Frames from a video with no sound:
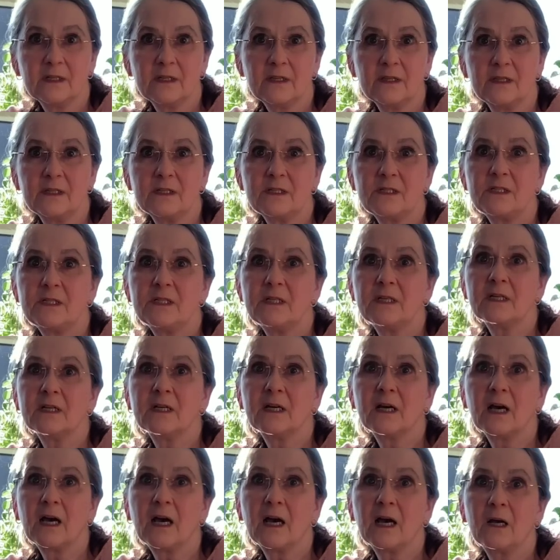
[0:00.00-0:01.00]
This
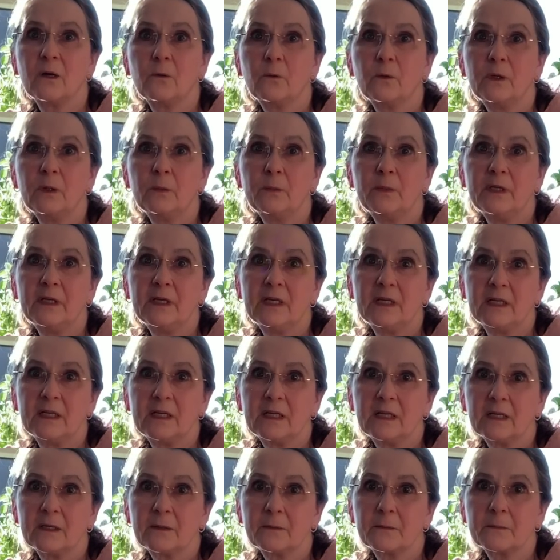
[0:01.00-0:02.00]
year I will be
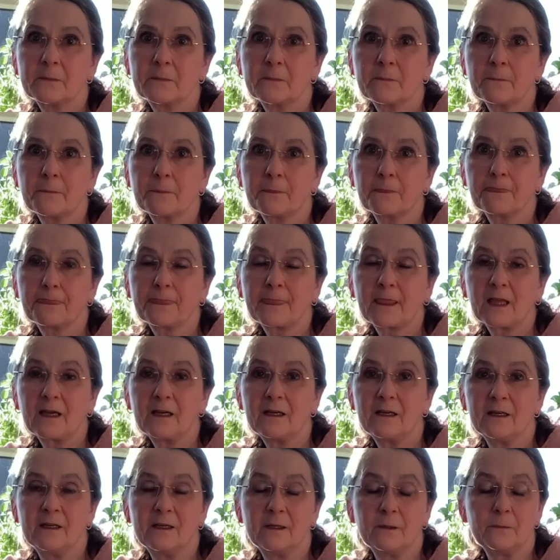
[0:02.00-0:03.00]
knitting
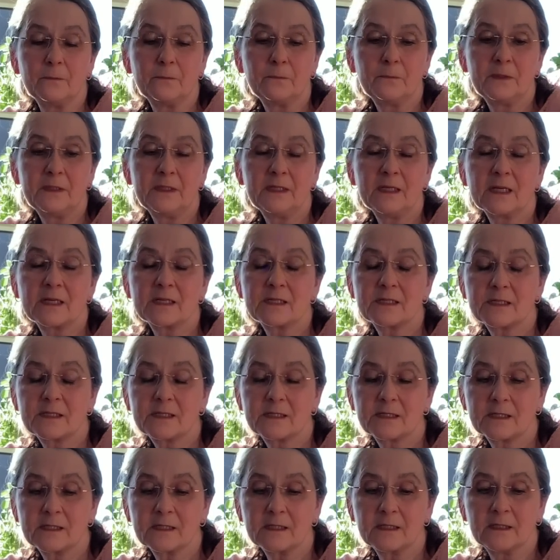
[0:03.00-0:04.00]

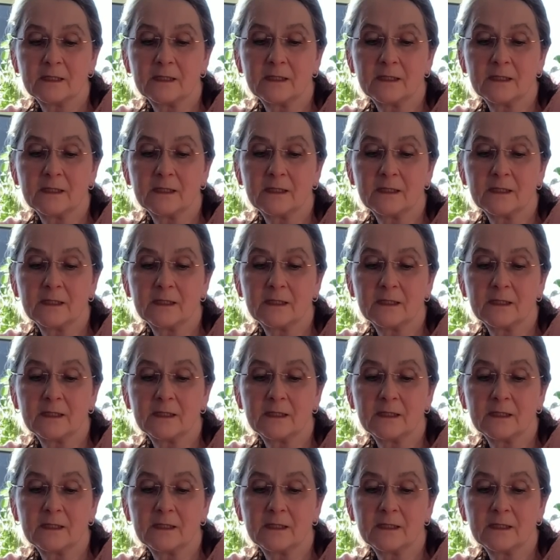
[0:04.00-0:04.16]
Pia's